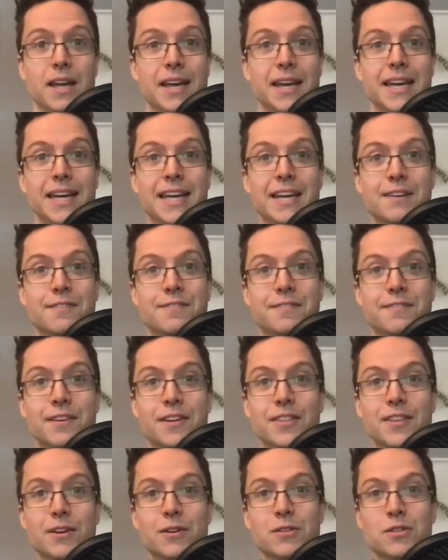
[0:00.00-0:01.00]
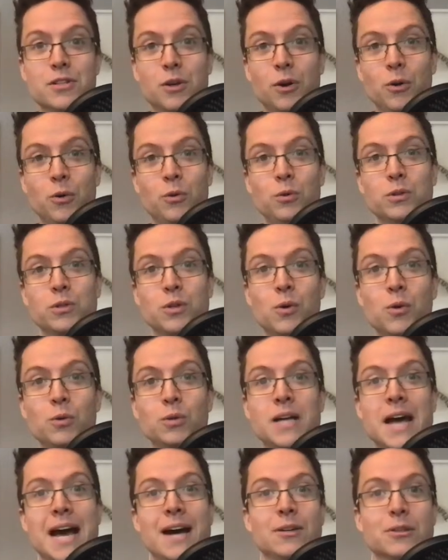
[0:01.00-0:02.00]
If there is an old
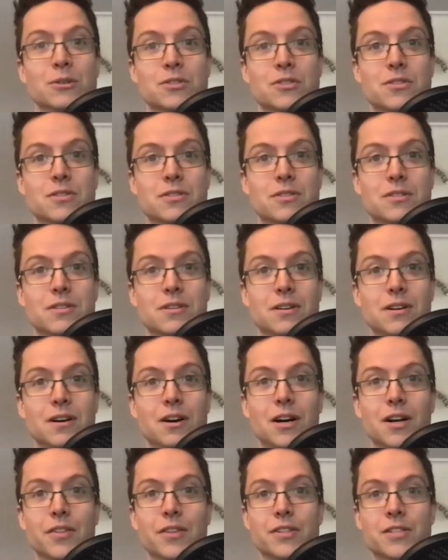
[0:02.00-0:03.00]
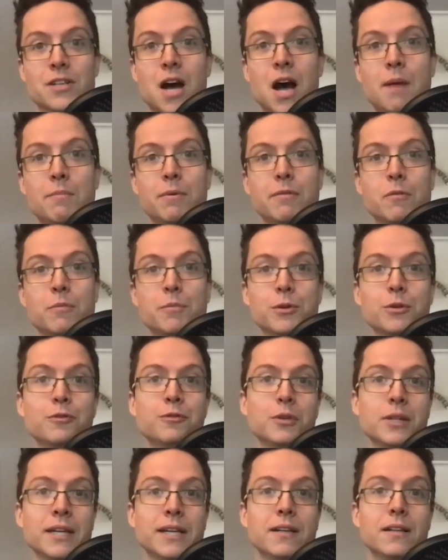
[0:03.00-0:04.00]
house on the top of a beautiful
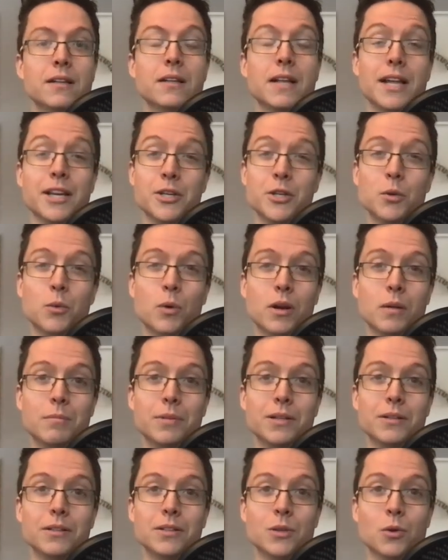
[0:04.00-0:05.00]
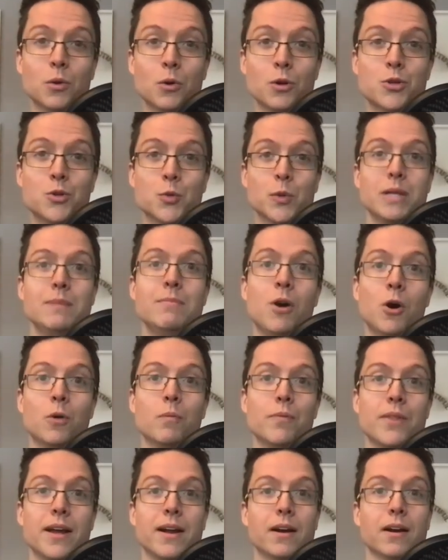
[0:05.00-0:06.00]
hill and you want to build your dream home
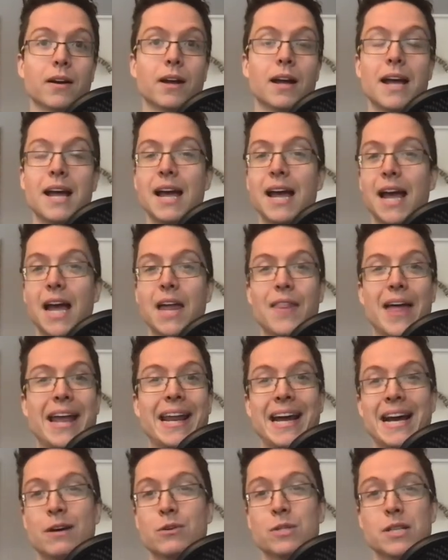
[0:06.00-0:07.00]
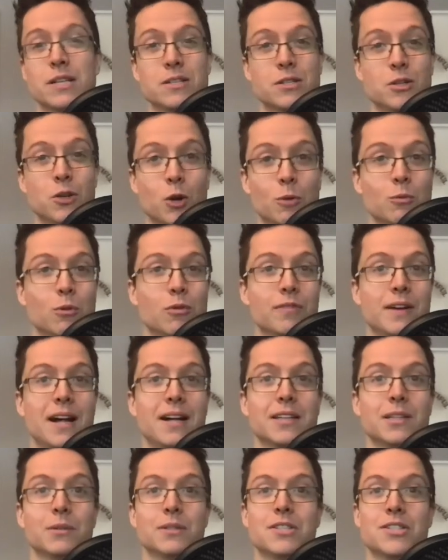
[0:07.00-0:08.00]
there, and that house has no more
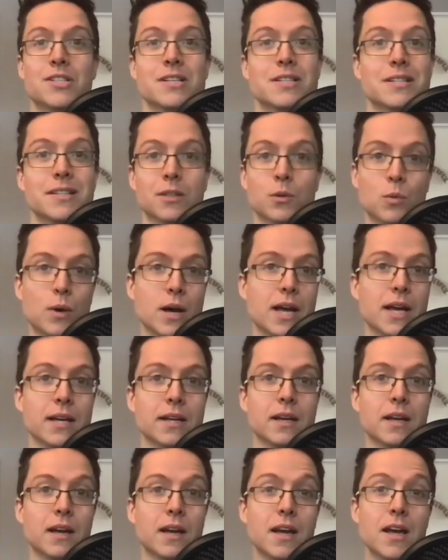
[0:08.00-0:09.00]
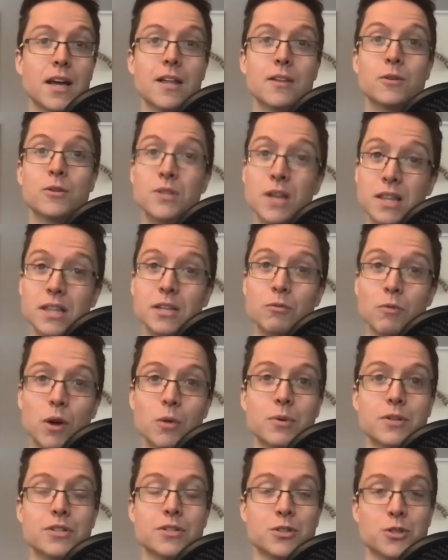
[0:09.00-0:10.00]
value, it's just in the way, there's nothing wrong
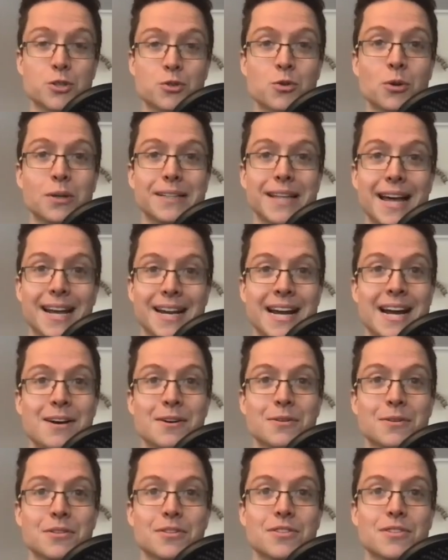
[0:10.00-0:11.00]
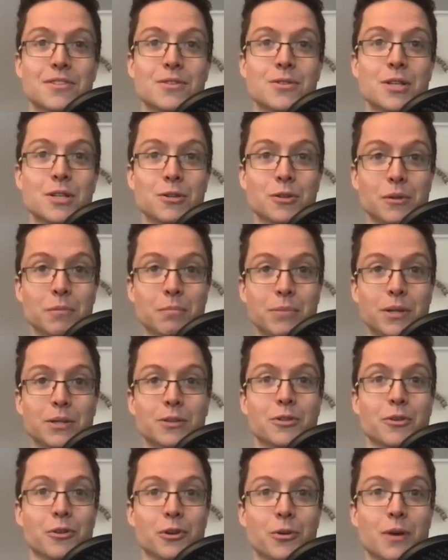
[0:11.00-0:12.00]
with destroying that house so that you can build
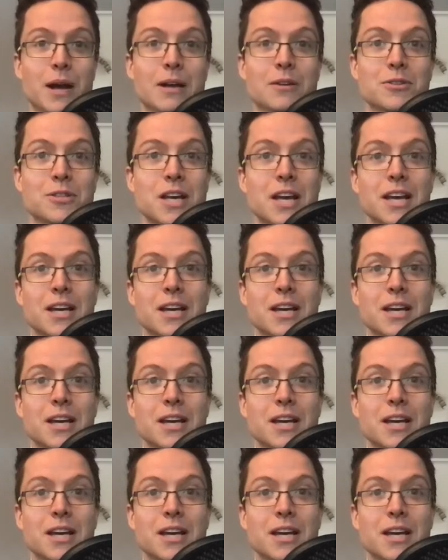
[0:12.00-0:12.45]
your new house.